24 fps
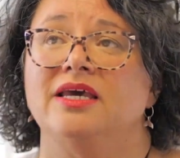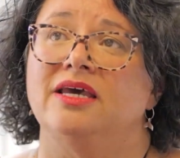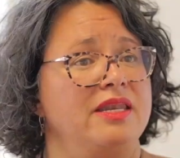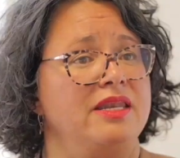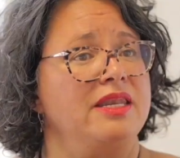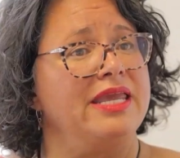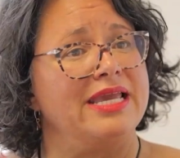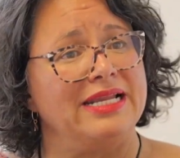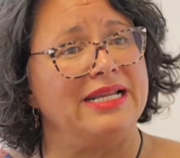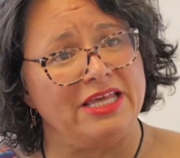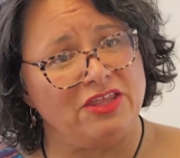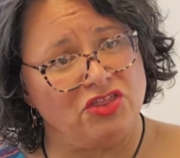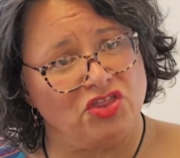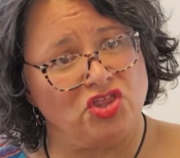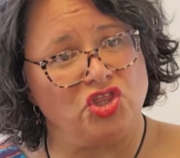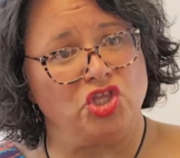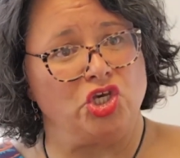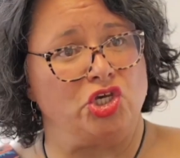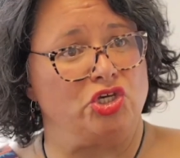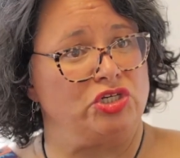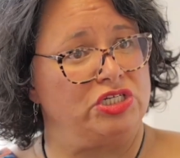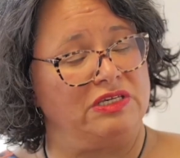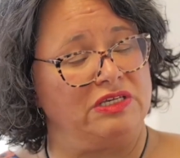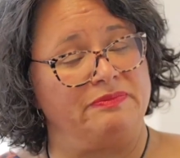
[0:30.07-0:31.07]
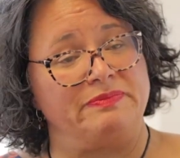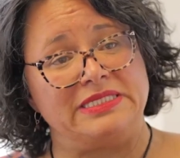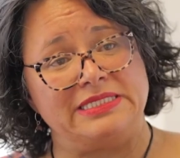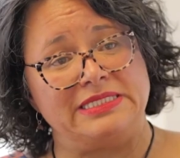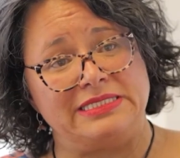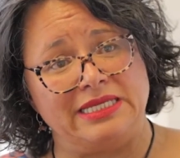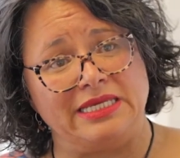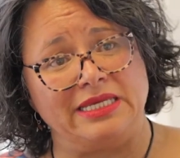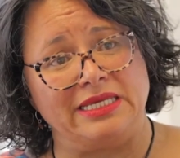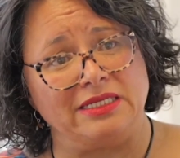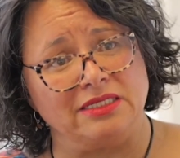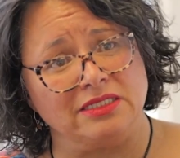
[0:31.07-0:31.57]
Nearly
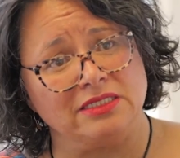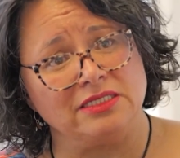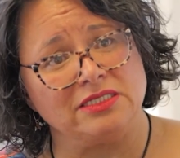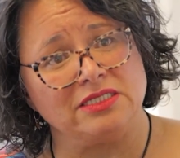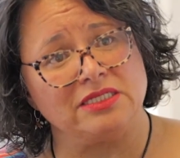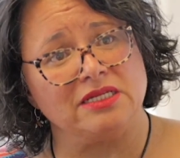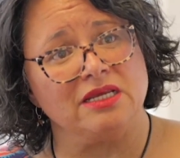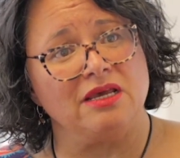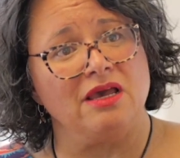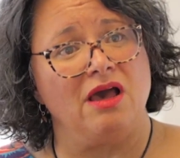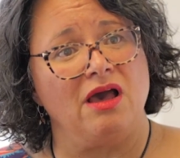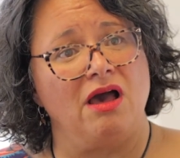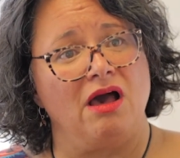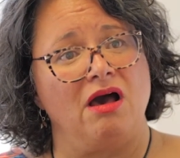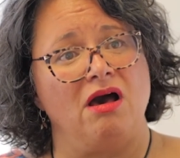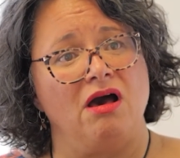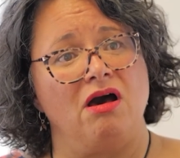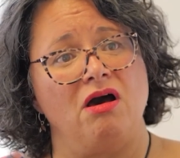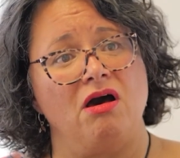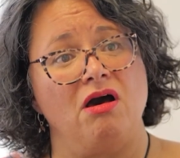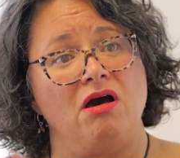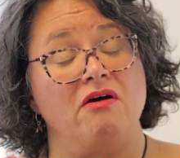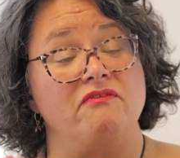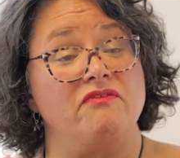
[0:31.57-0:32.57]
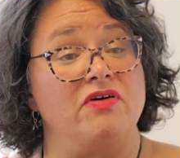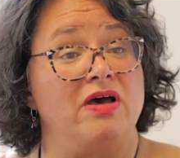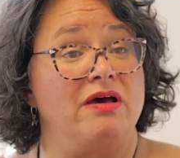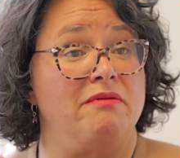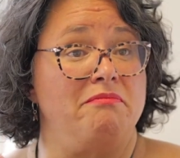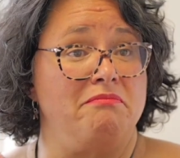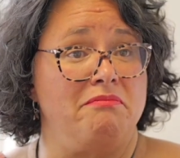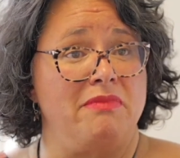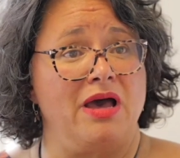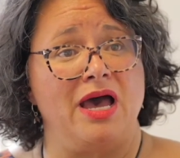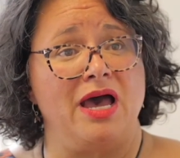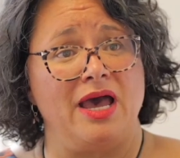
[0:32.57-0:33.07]
30% of
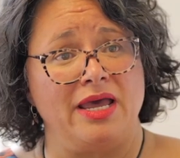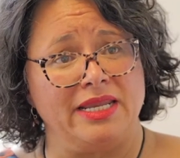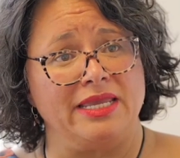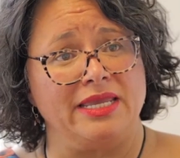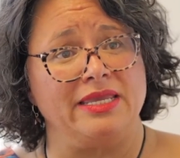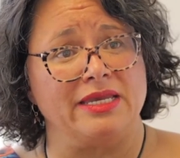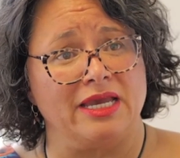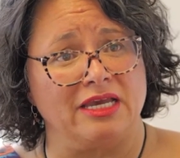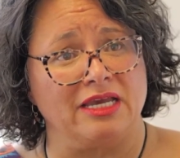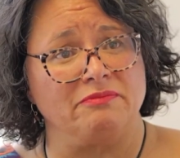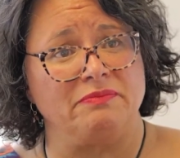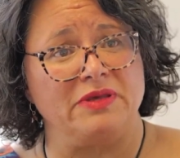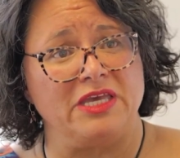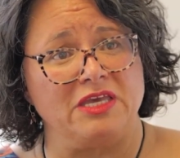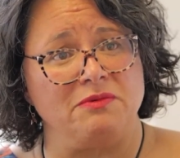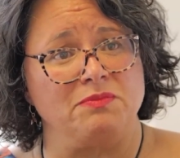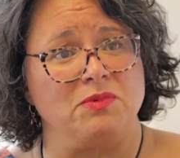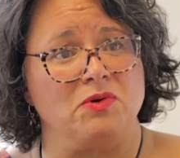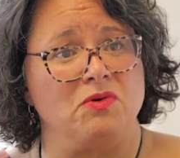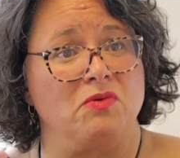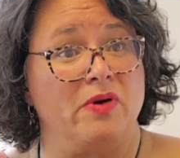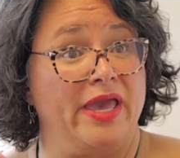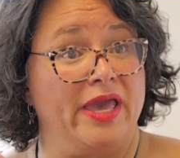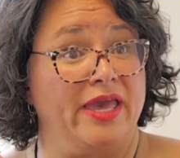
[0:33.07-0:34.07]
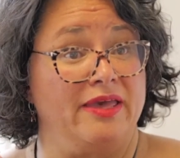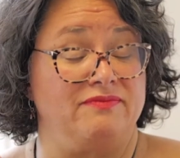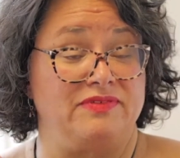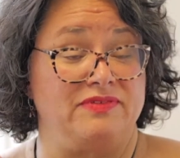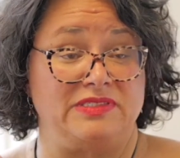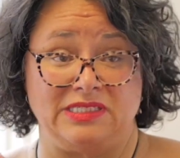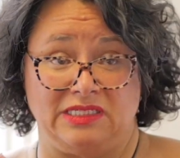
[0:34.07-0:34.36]
Māori young people have